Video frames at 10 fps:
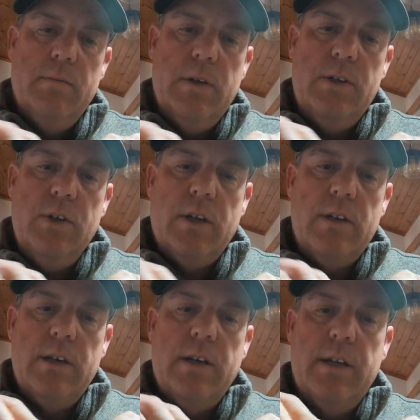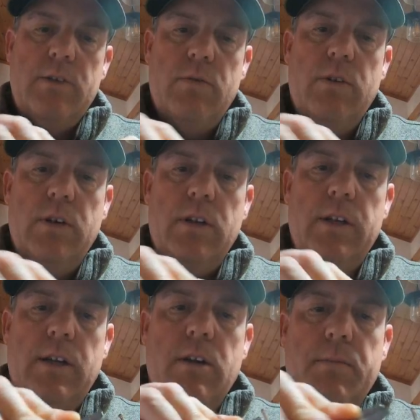But you can tell that's
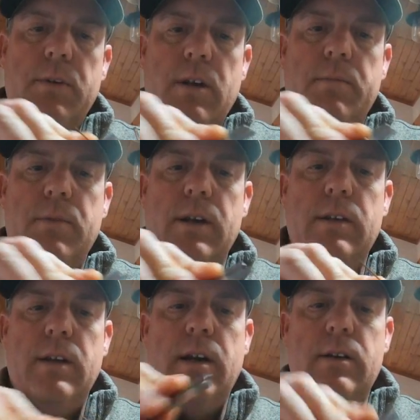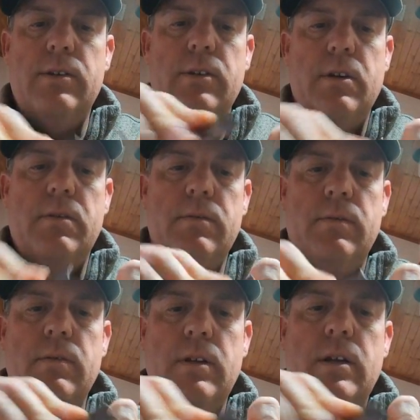really gumped up right there. So
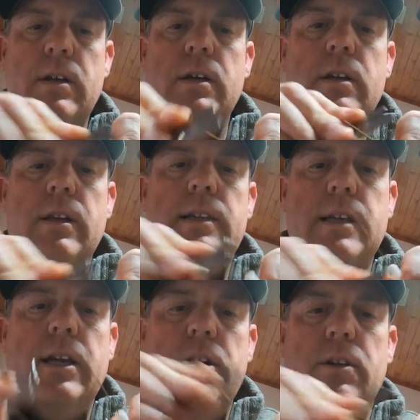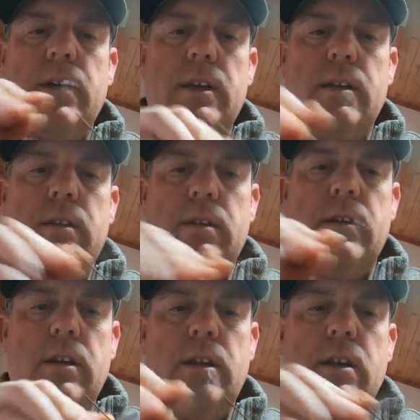that's how you do it.
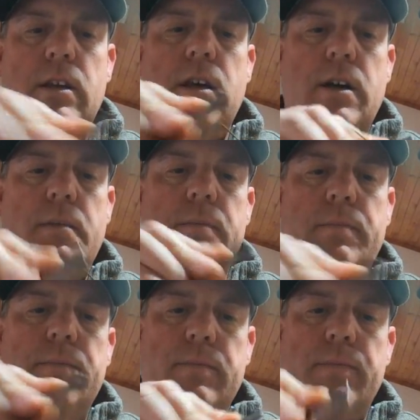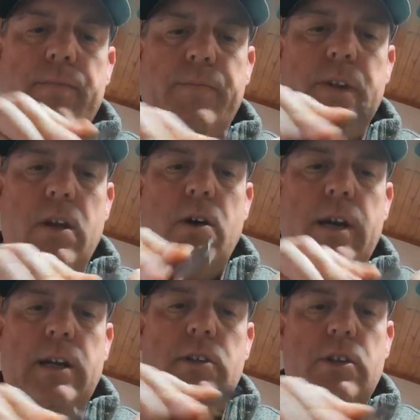And then,
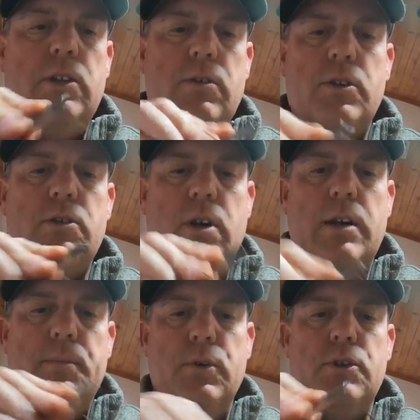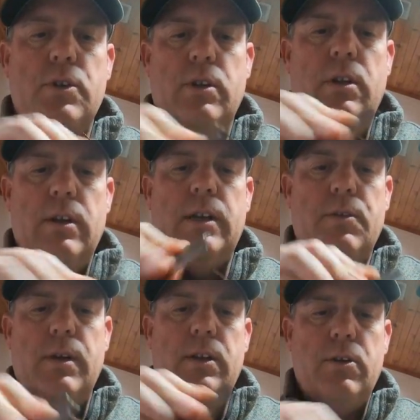I used to just try to push, like
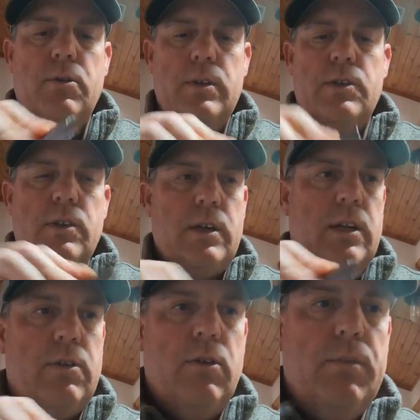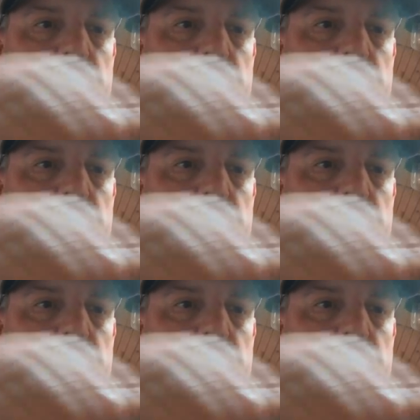thread through and suck it through.